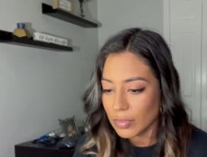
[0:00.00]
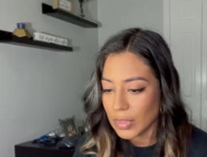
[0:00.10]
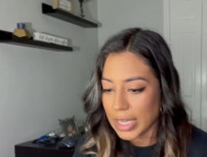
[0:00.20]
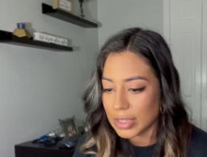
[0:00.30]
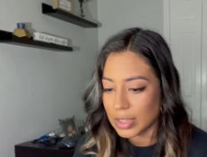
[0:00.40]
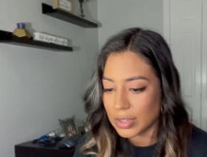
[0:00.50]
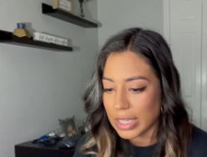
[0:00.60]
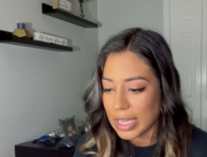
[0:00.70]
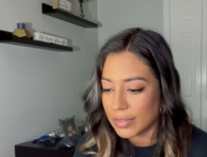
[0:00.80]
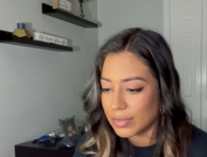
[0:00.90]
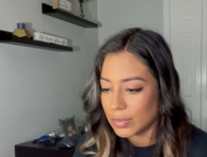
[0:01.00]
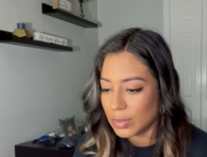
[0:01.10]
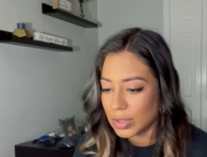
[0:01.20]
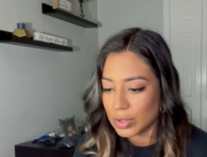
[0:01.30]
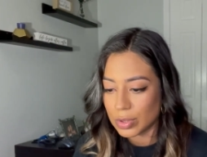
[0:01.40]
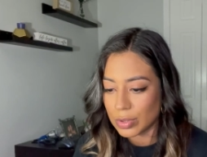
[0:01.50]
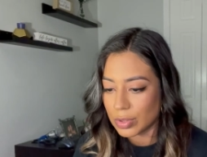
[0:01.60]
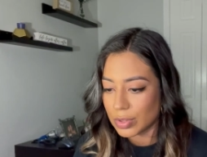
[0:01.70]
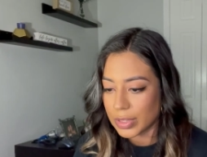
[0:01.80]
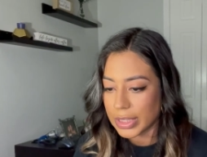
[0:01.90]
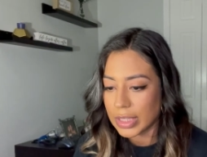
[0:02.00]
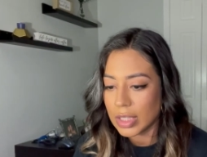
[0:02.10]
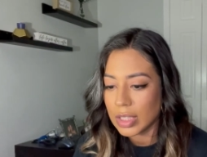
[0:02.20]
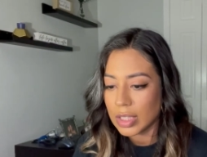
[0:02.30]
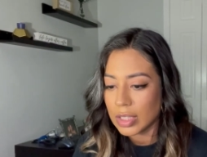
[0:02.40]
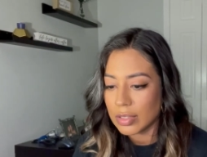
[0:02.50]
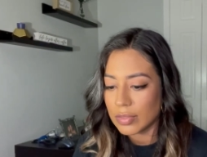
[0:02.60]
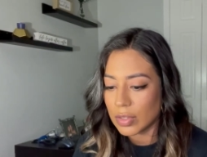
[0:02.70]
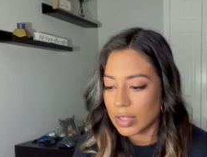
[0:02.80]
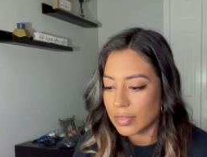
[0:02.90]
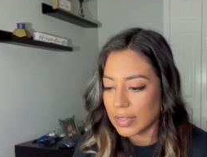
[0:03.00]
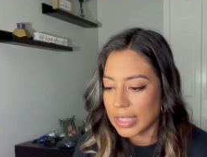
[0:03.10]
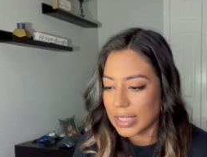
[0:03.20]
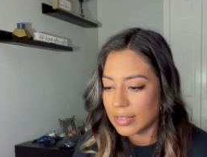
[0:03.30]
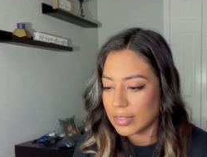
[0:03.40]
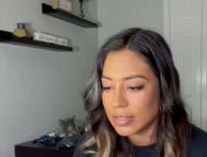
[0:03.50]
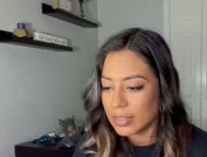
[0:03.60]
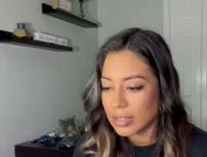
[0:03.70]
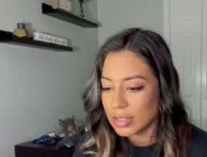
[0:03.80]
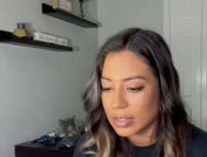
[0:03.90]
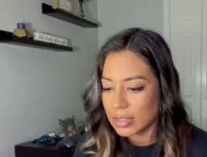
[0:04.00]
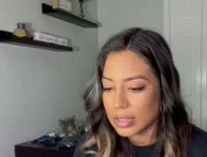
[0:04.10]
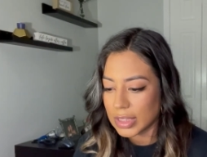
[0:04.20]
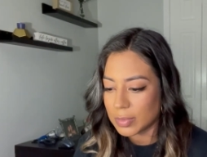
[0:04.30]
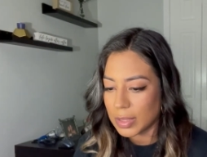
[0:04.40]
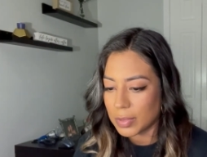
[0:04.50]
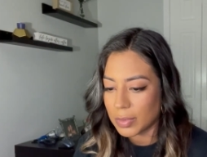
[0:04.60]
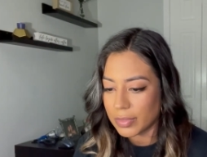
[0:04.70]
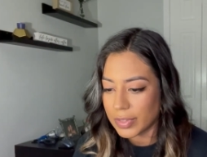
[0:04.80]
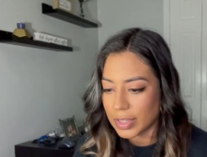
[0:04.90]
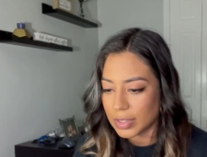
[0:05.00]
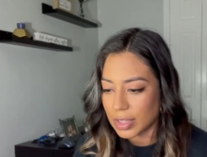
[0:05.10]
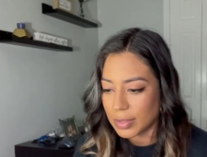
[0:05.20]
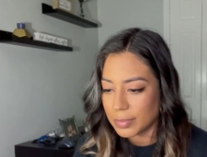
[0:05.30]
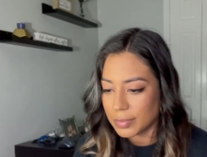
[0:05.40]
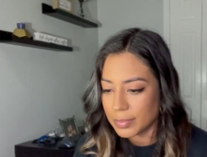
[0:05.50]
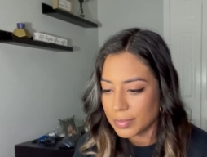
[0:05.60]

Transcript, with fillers: I still have one, two, three, four, five, six people with fingers up.